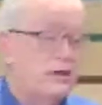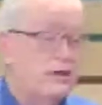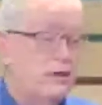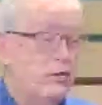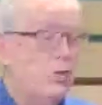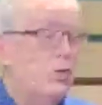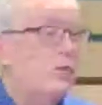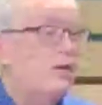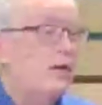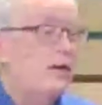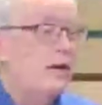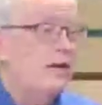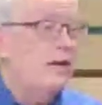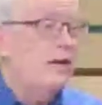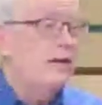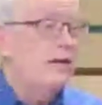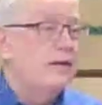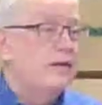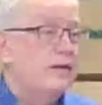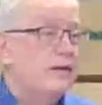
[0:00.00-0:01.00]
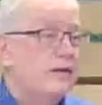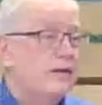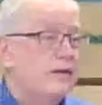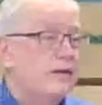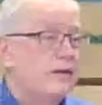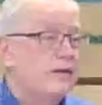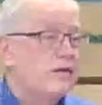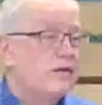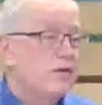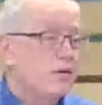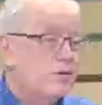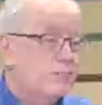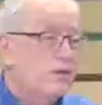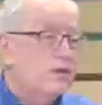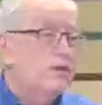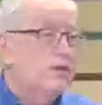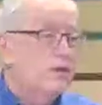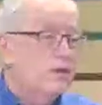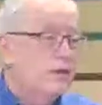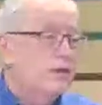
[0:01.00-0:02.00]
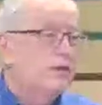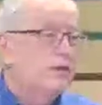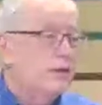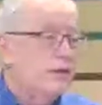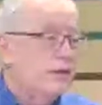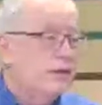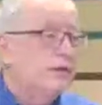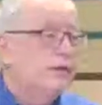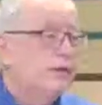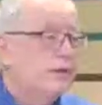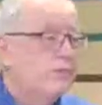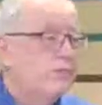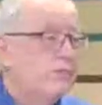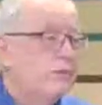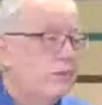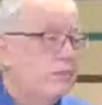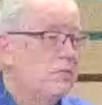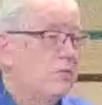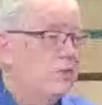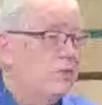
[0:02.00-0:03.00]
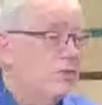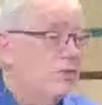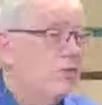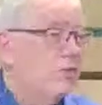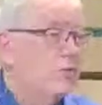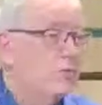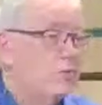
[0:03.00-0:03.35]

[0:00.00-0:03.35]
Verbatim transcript: in a way that's going to be healthy and help them in their own